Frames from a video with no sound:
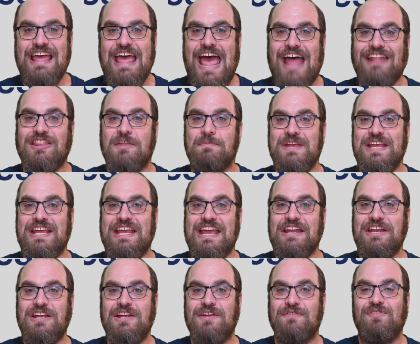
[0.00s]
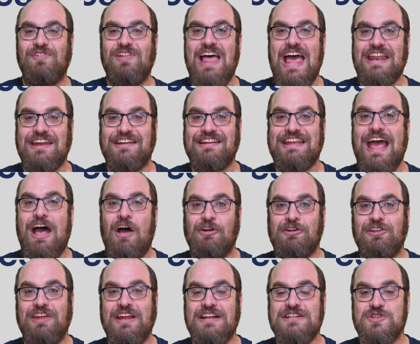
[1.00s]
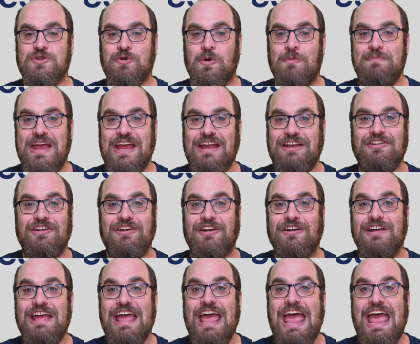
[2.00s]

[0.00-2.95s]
At the beginning of let, it calculates the remainder,